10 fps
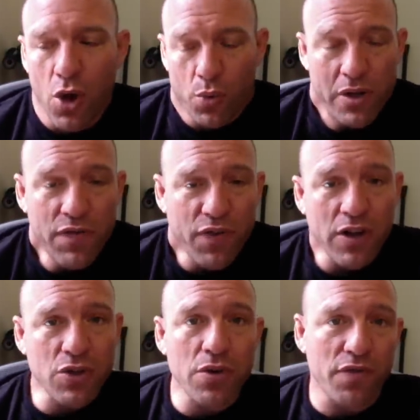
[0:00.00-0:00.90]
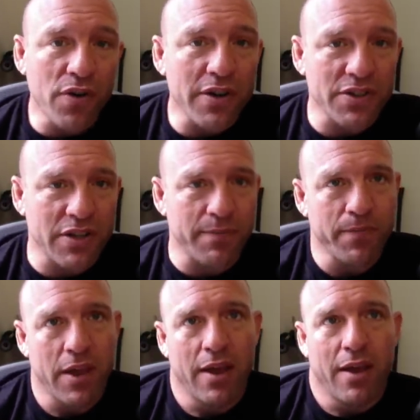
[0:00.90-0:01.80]
When he fought Tony Ferguson,
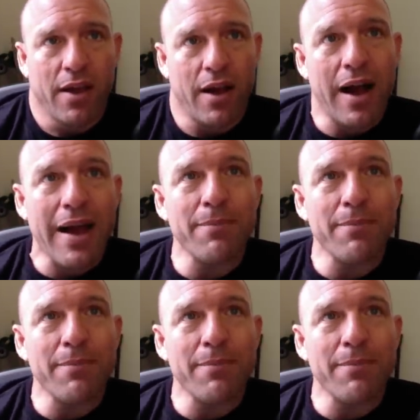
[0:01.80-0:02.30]
I